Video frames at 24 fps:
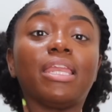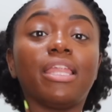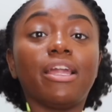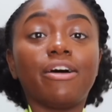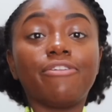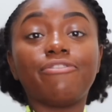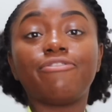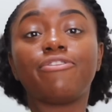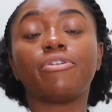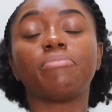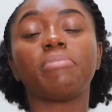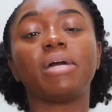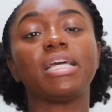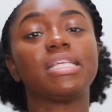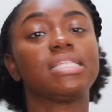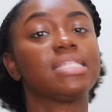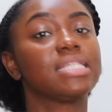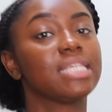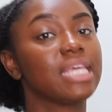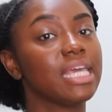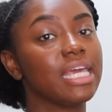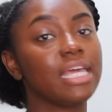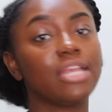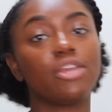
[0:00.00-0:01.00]
love for my
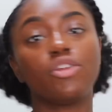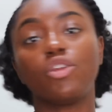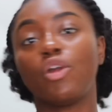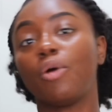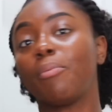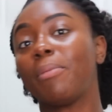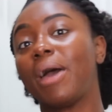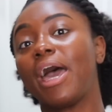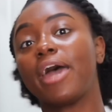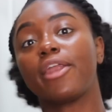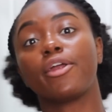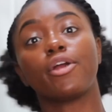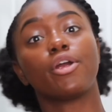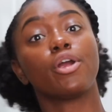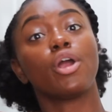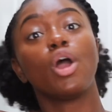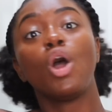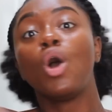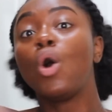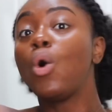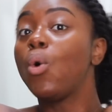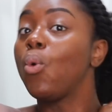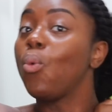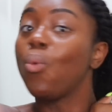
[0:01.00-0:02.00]
skin, no matter
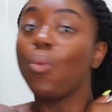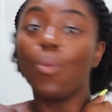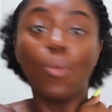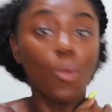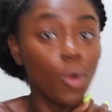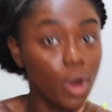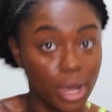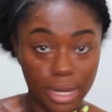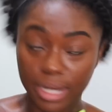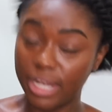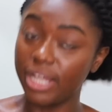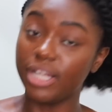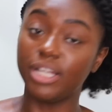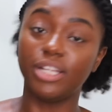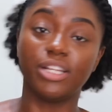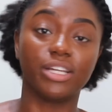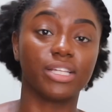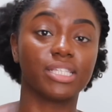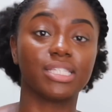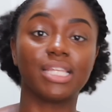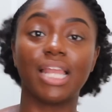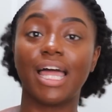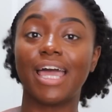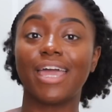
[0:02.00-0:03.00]
what it
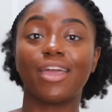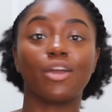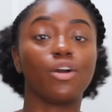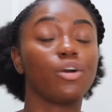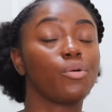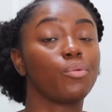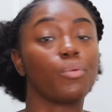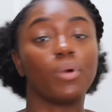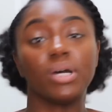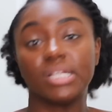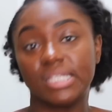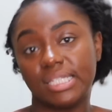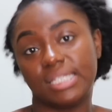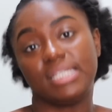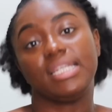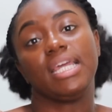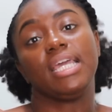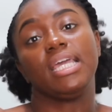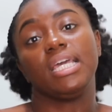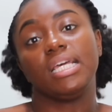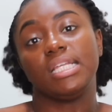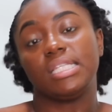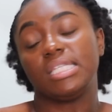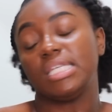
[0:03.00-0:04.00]
looks like or what
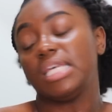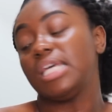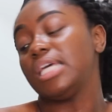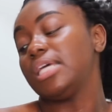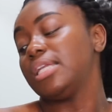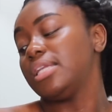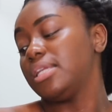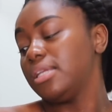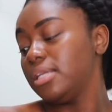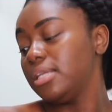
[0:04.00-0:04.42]
state it's in.